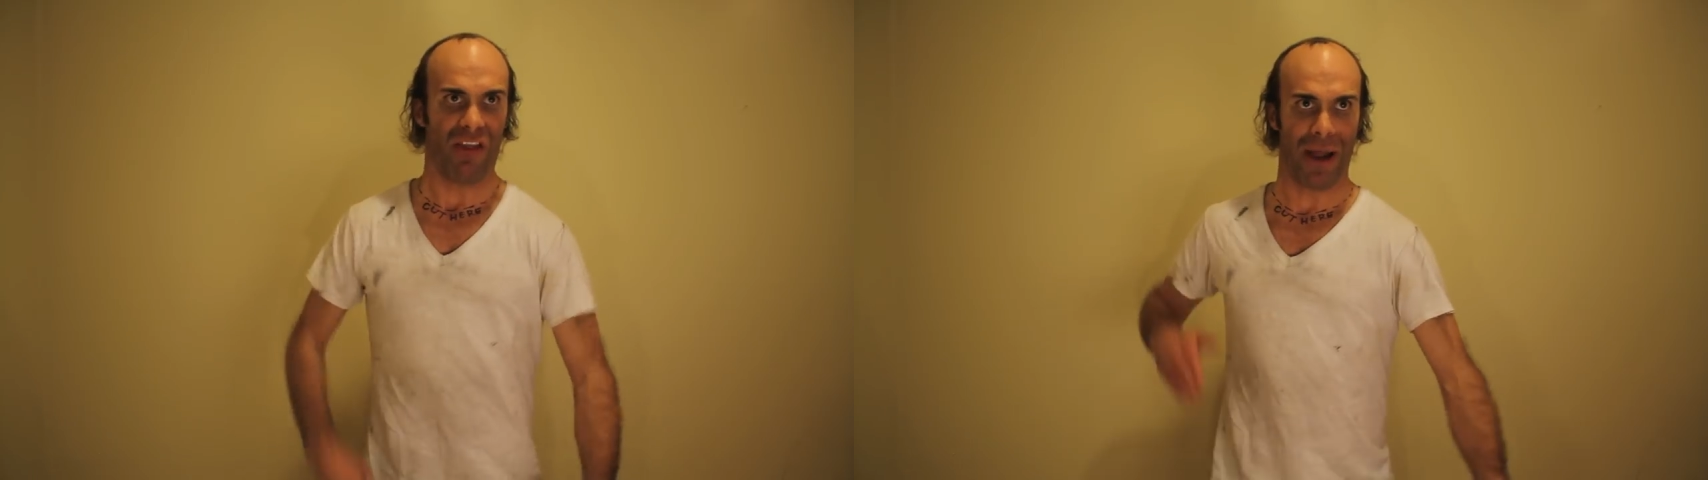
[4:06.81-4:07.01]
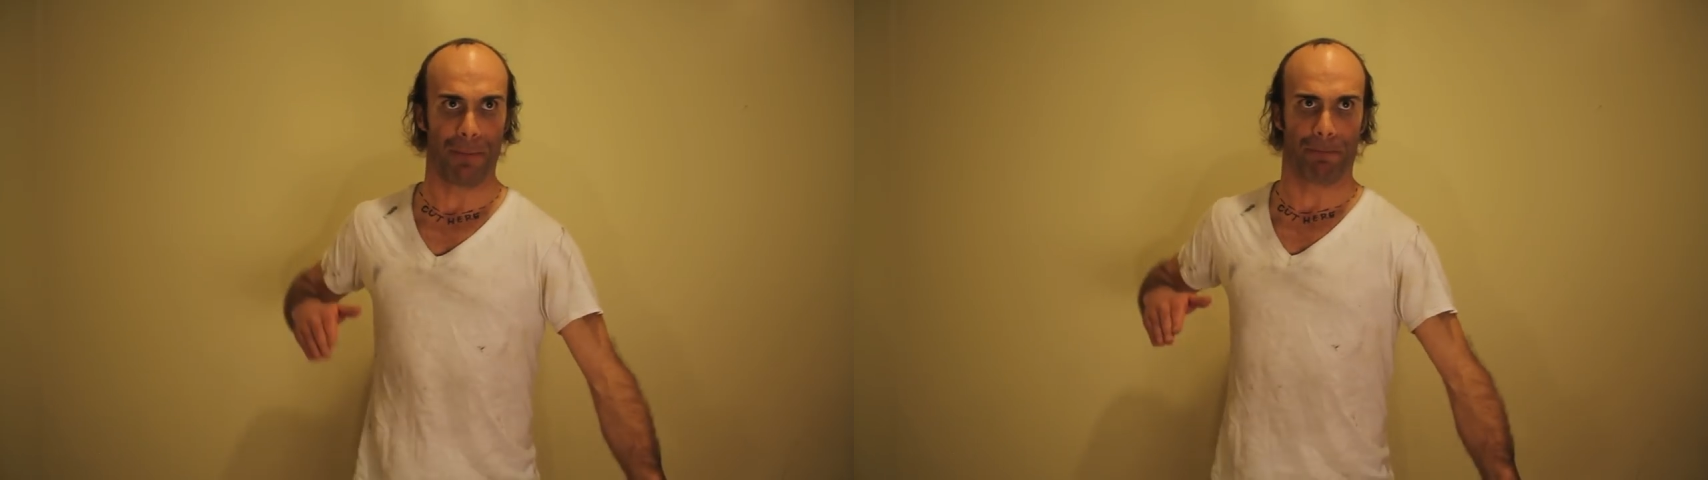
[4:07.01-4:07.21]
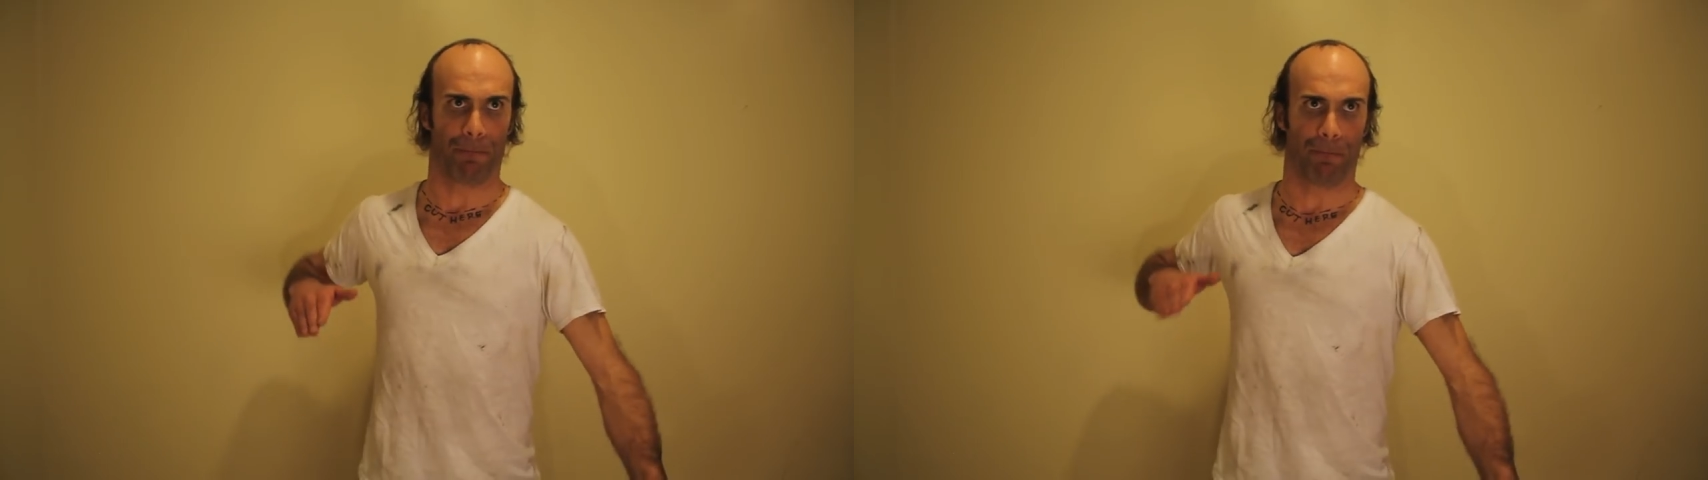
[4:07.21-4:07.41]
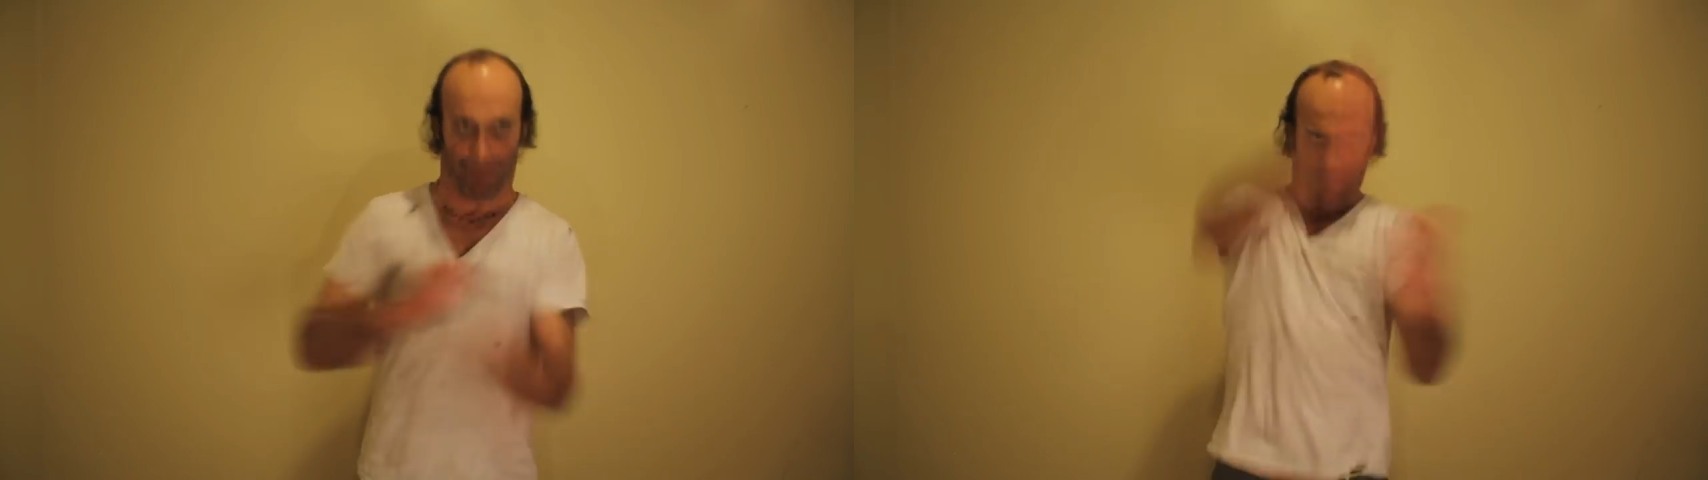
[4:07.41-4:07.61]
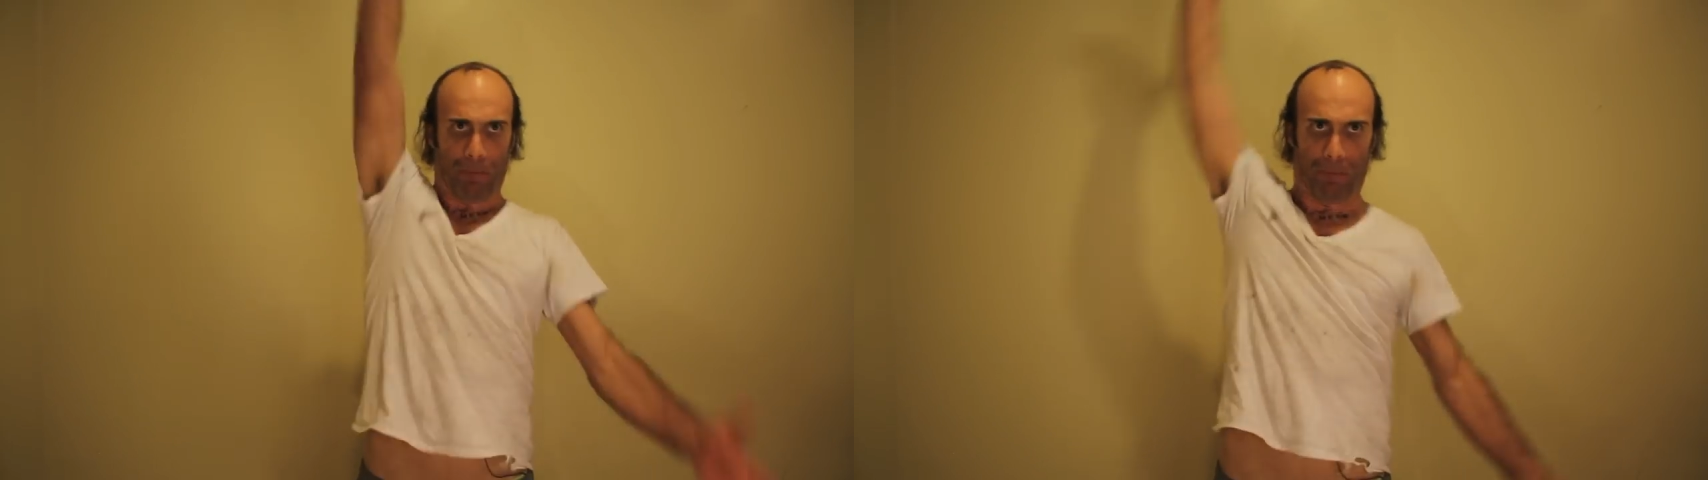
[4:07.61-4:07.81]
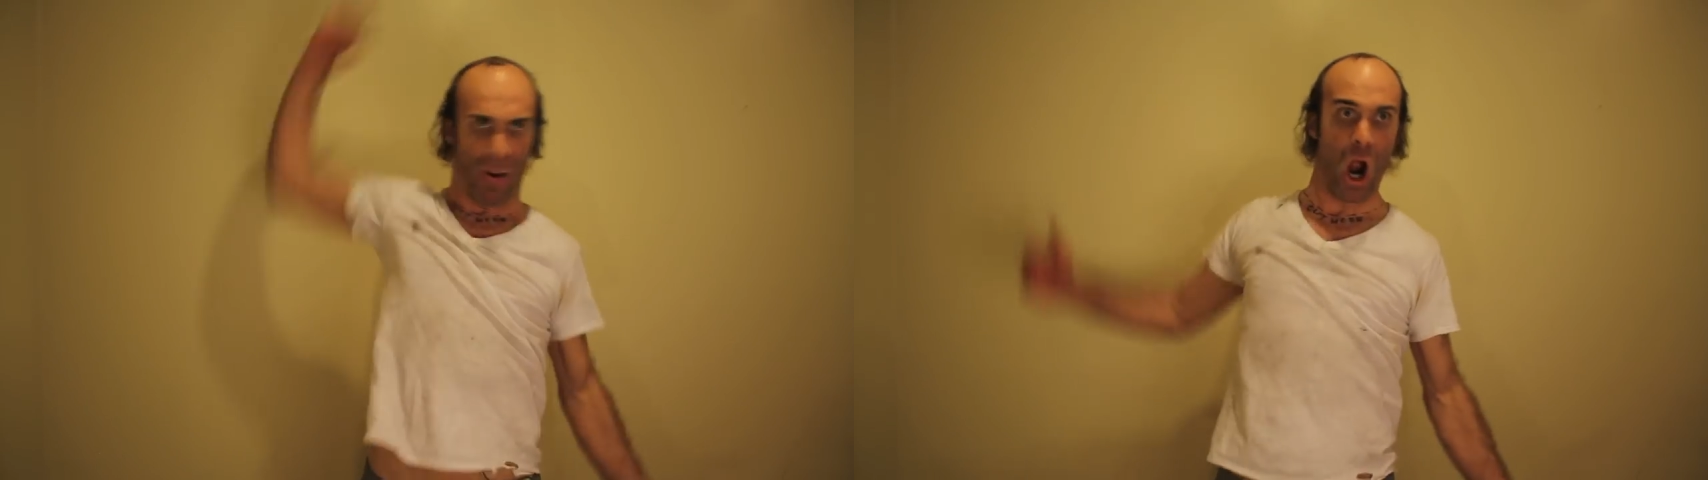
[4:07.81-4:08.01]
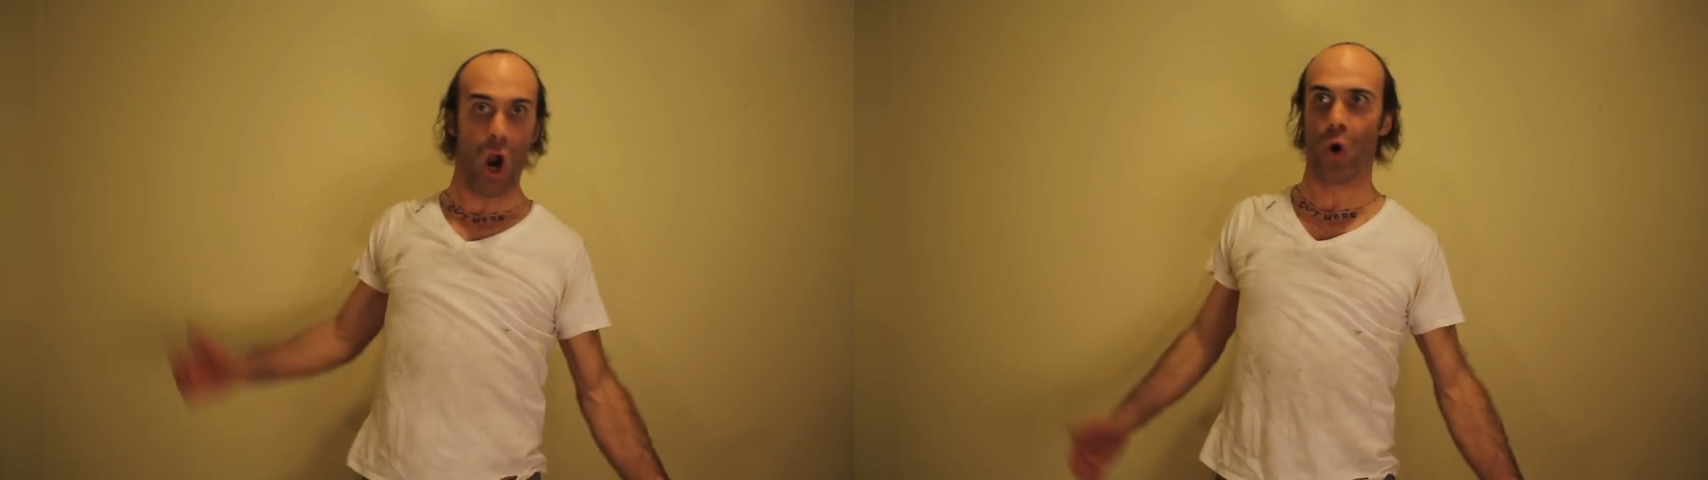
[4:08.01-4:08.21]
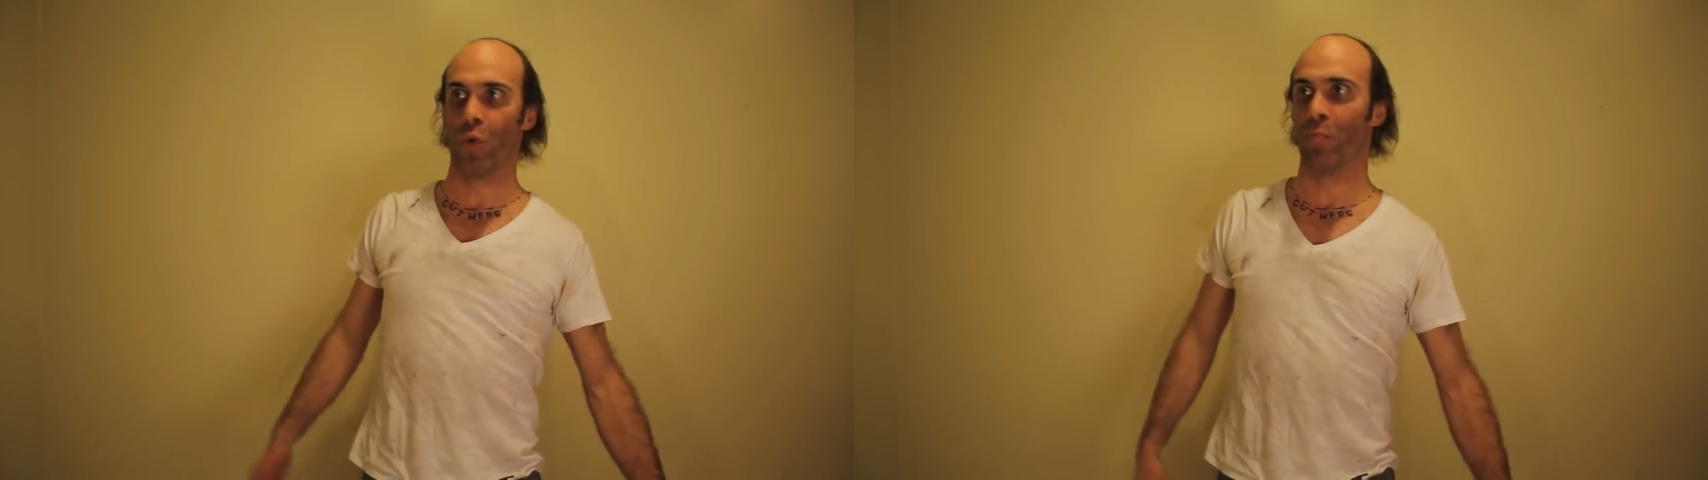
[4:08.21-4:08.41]
then
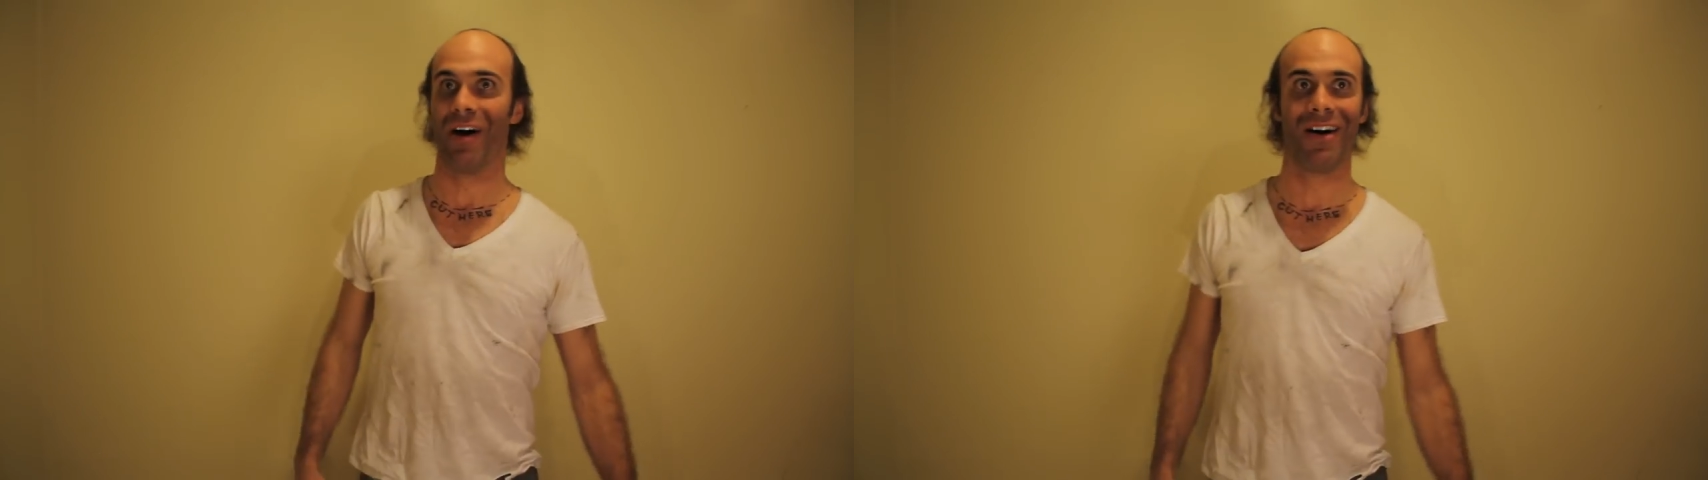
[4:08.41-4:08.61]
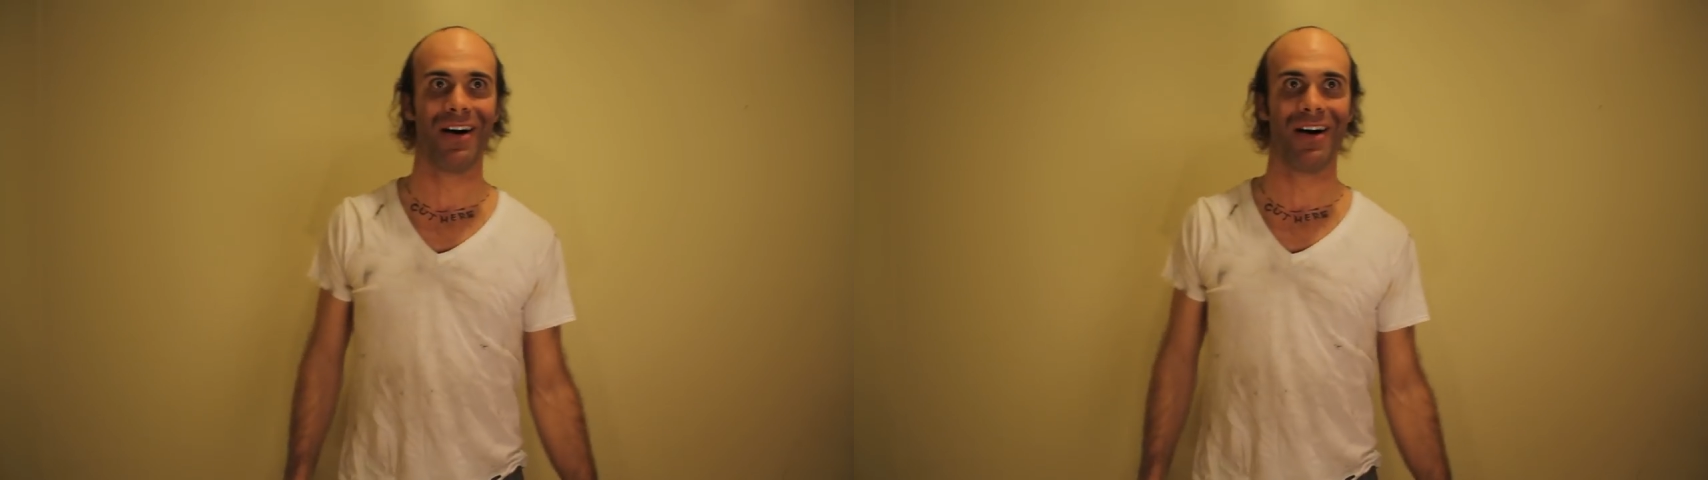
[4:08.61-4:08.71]
Boom!